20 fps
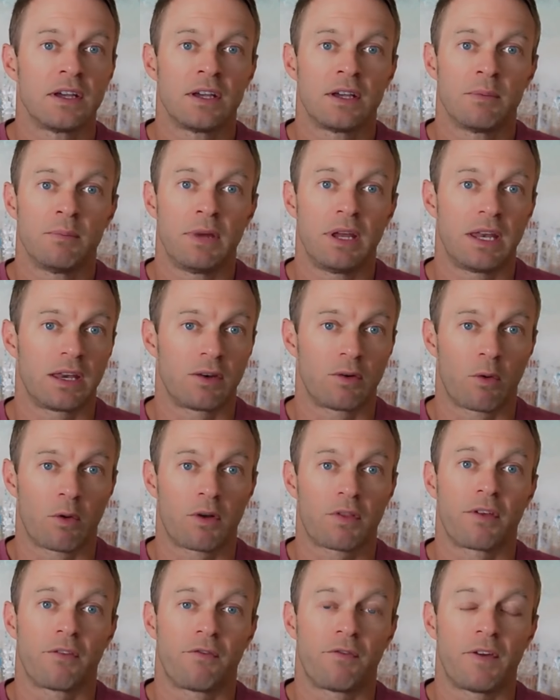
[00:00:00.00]
meaning north
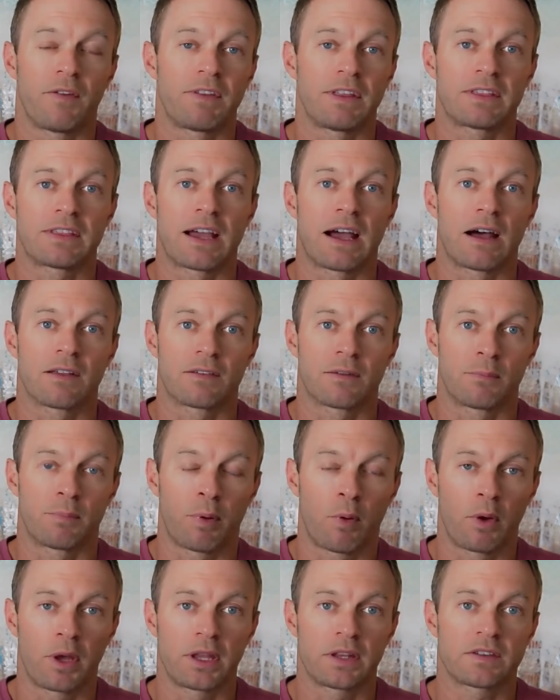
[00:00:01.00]
of fifty thousand
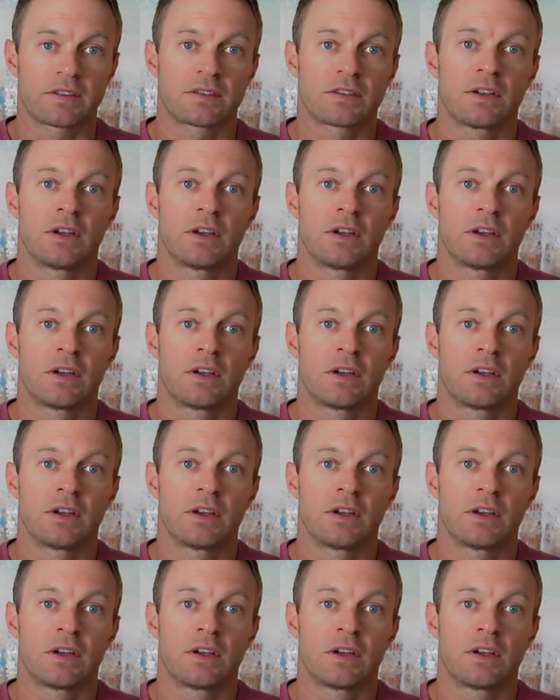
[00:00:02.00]
points,